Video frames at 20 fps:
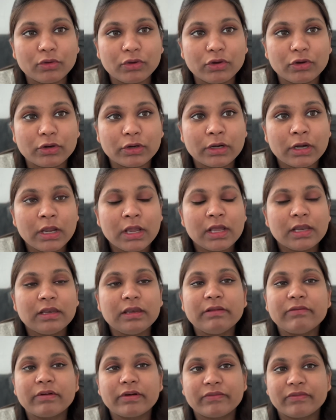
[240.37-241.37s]
your
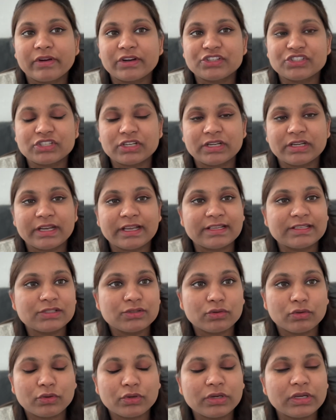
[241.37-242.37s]
liver function
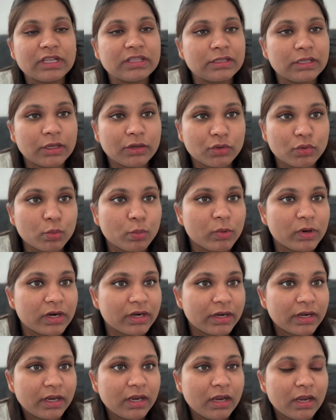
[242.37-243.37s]
test. So nothing to
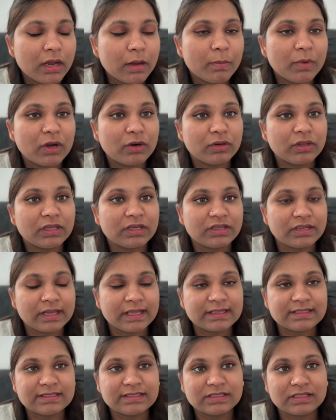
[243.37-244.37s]
worry about the
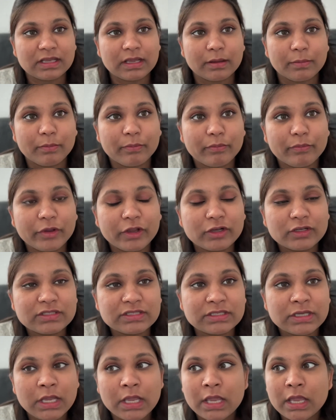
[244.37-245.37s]
test,
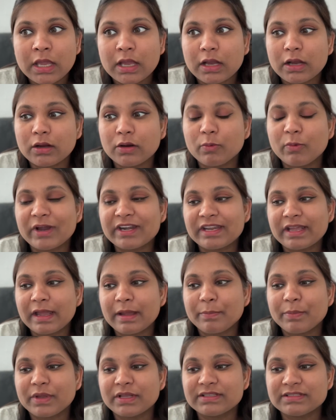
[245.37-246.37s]
because what
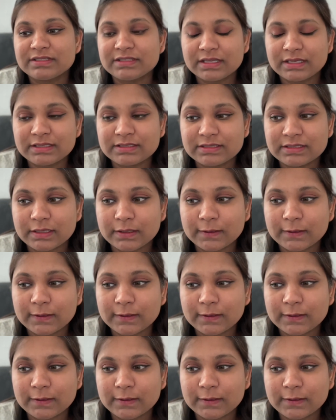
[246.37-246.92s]
happens is